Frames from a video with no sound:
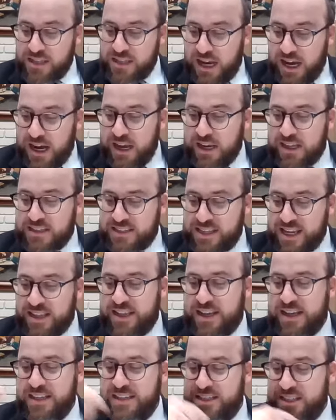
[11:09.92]
time
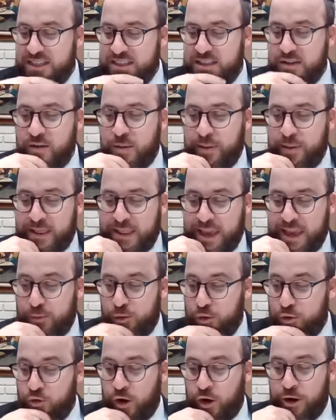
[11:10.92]
standing assistant, Rabbi
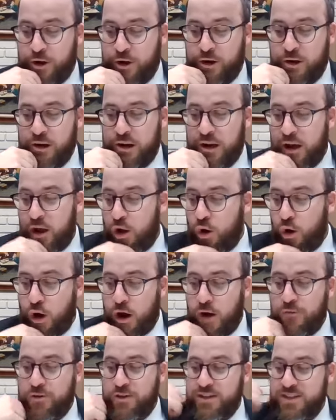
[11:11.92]
Leibel Groner
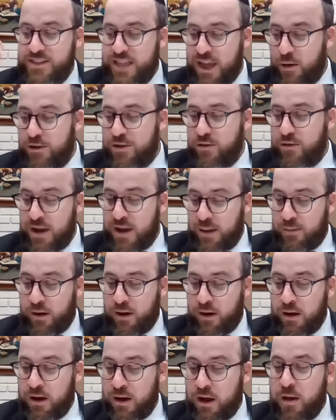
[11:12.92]
offered to stay with the Rebbe,
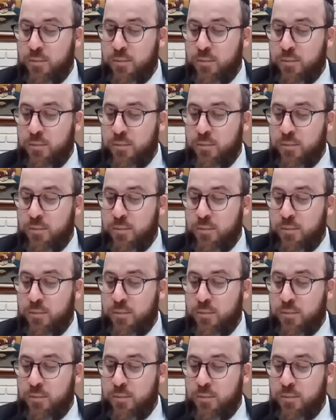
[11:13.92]
but